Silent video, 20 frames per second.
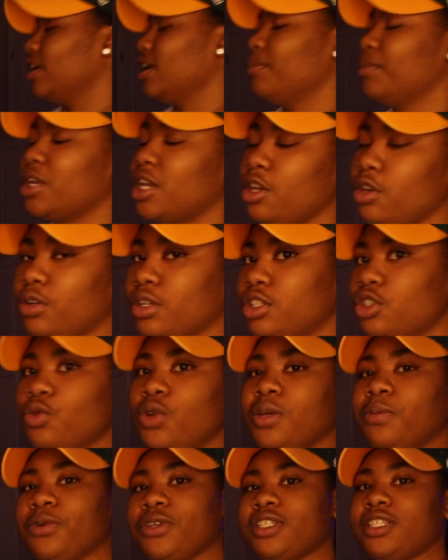And I'm gonna give you the
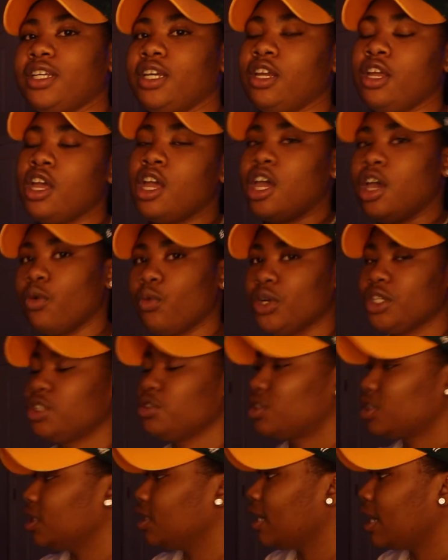20% and what
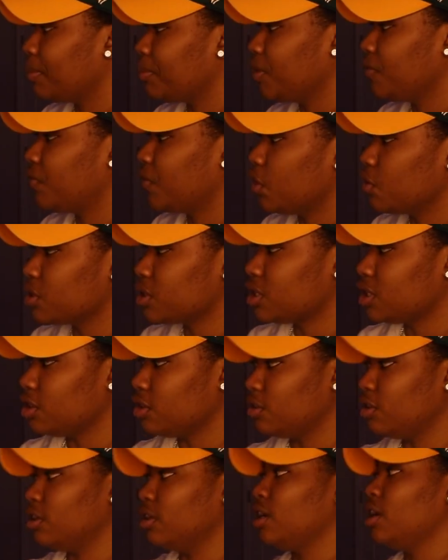you should not be focusing
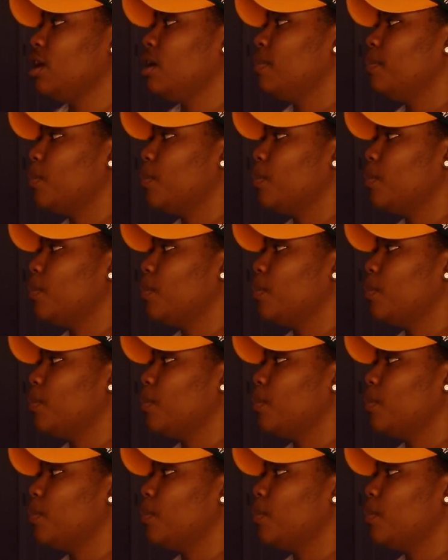on